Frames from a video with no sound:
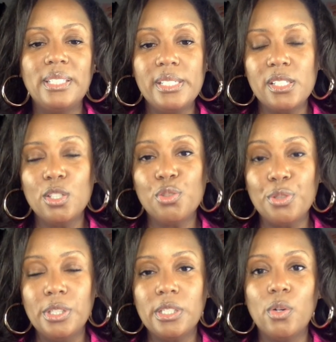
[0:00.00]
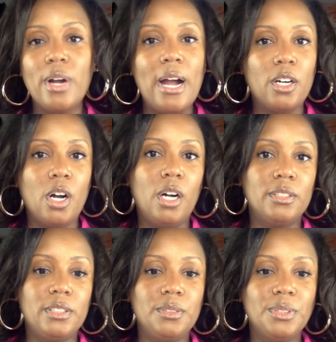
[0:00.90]
leads to drug or alcohol
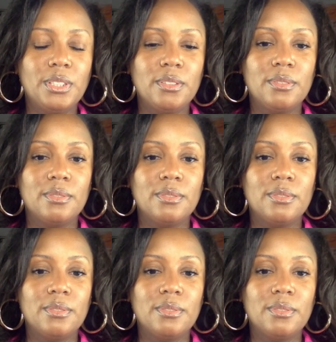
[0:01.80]
use.